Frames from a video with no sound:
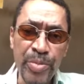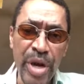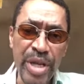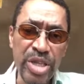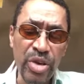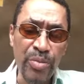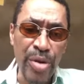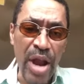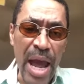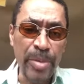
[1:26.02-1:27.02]
But
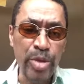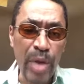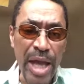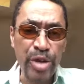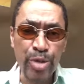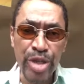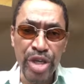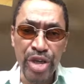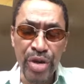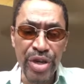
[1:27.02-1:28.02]
perhaps Maximum
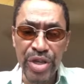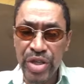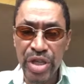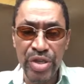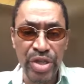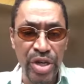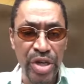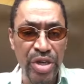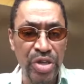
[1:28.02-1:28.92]
Security, he's good,